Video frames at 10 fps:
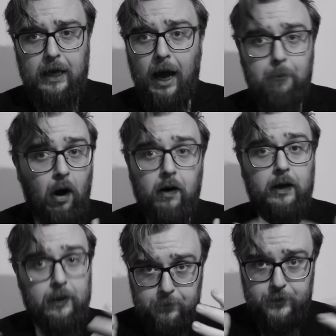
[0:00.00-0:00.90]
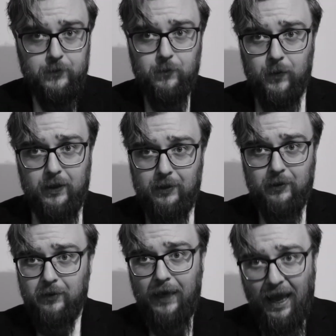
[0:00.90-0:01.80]
apocalypse we
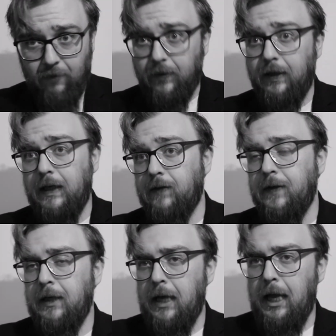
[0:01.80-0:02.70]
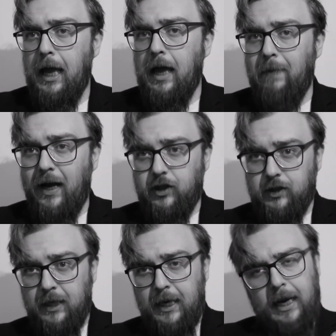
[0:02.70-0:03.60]
could ever have
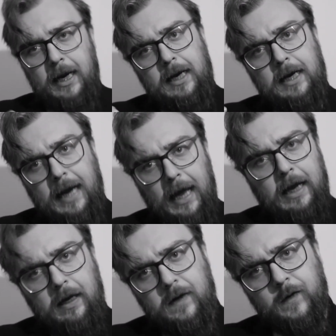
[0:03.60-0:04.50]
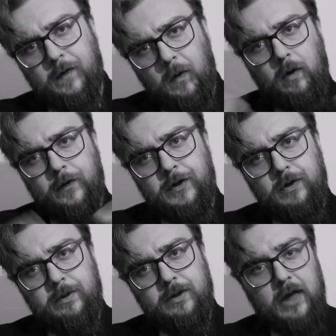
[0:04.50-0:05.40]
imagined, a gang of
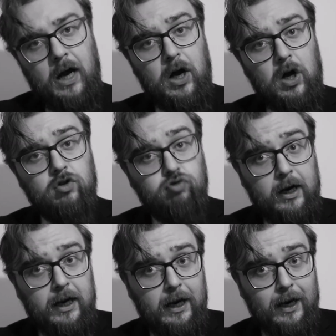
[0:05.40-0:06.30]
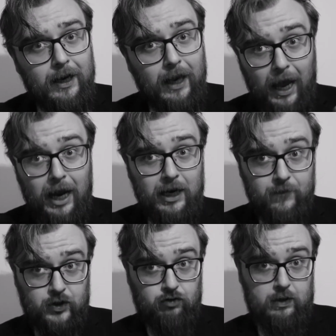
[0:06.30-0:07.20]
AuthorTubers are running
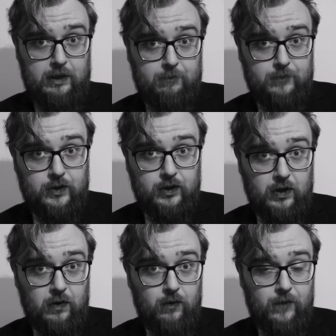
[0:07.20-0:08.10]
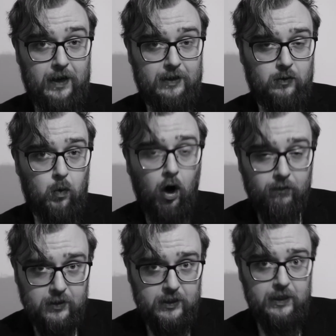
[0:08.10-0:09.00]
live streams so that
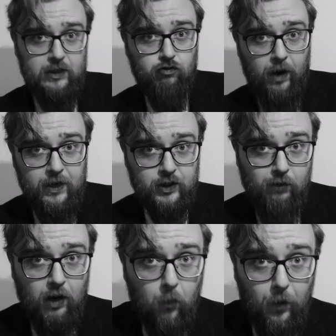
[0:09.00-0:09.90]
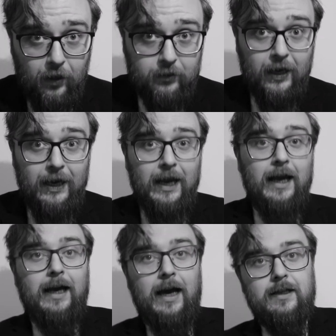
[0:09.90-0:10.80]
quarantined writers around the world
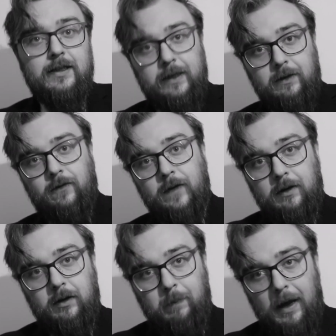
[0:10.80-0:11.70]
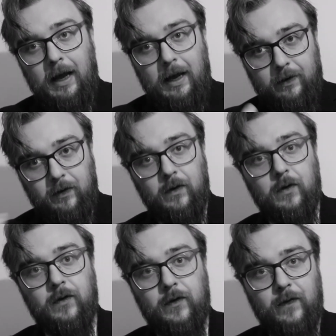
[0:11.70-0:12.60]
can still feel part
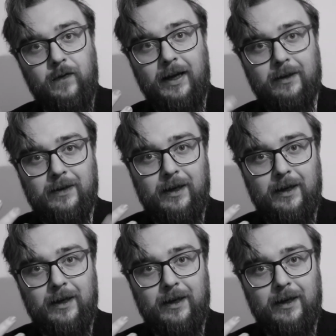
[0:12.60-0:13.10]
of that